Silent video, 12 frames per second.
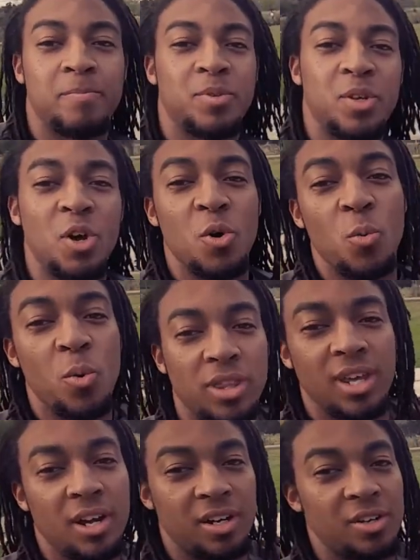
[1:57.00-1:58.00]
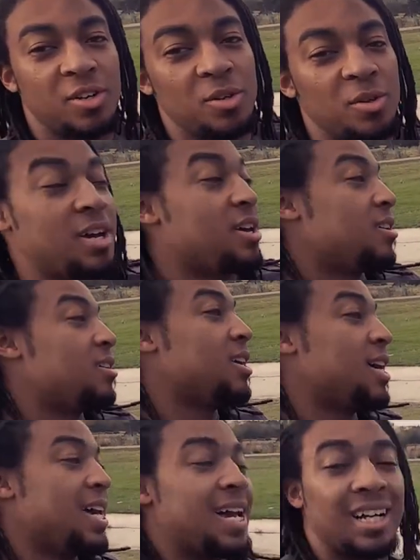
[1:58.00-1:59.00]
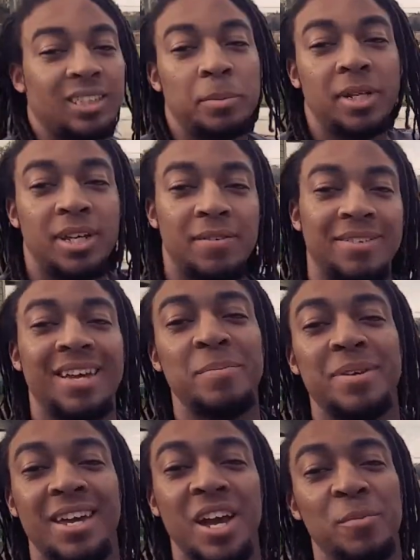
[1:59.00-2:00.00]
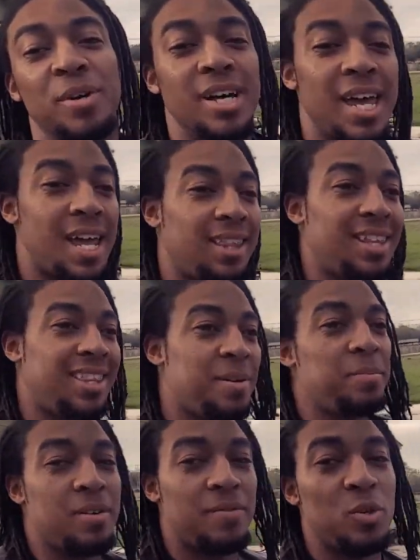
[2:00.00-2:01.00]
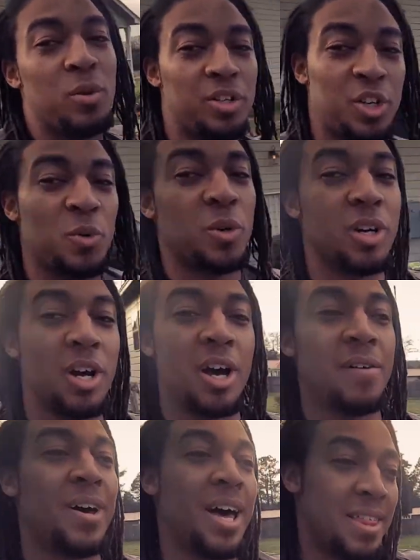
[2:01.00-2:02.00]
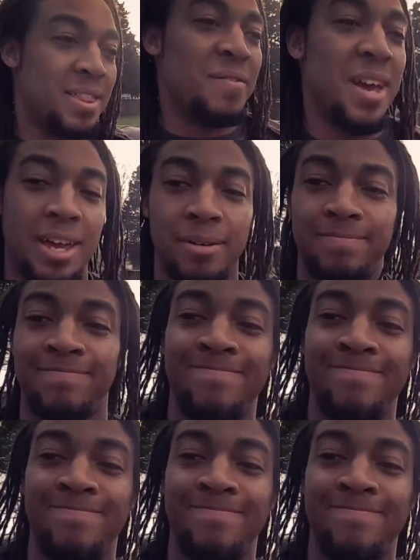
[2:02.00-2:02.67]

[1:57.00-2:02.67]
So what they're gonna do now is I'm gonna give them the camera and let them give you a tour of the van.